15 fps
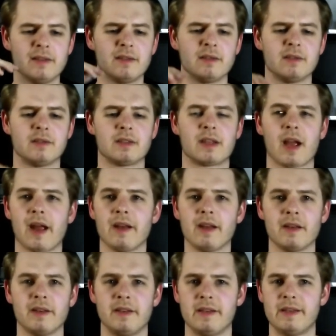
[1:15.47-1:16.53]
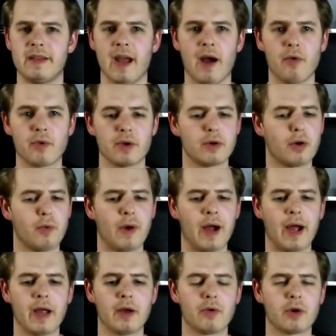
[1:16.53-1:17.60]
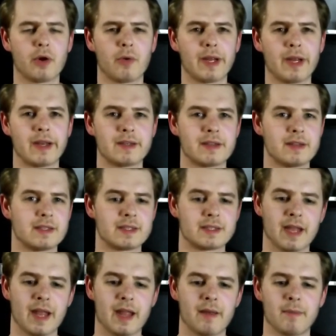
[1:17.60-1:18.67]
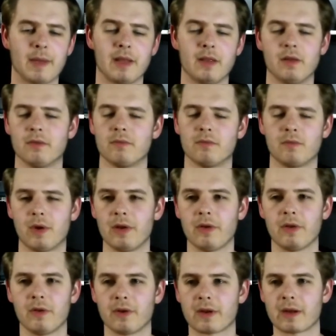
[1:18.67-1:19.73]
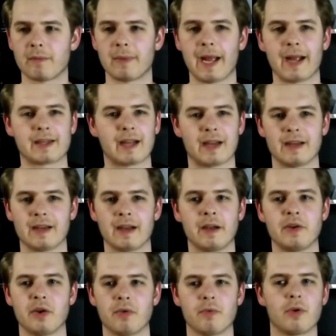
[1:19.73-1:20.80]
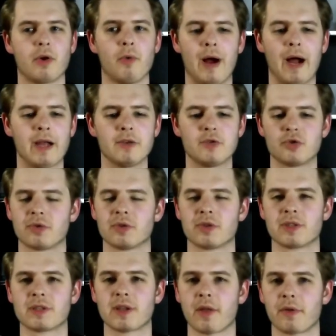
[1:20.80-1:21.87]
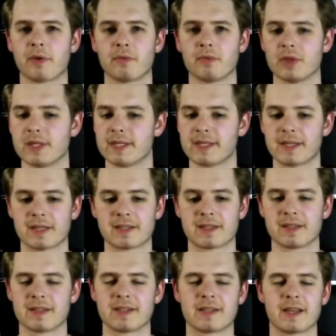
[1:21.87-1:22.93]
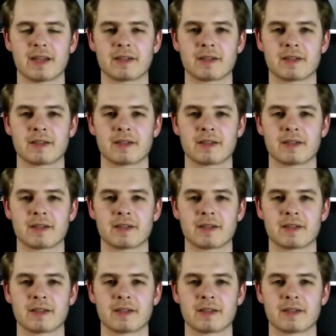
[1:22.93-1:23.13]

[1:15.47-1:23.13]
kind of doubted Ohio going into this game, and really looking back on it, I don't know why. Georgia Southern was 6-6.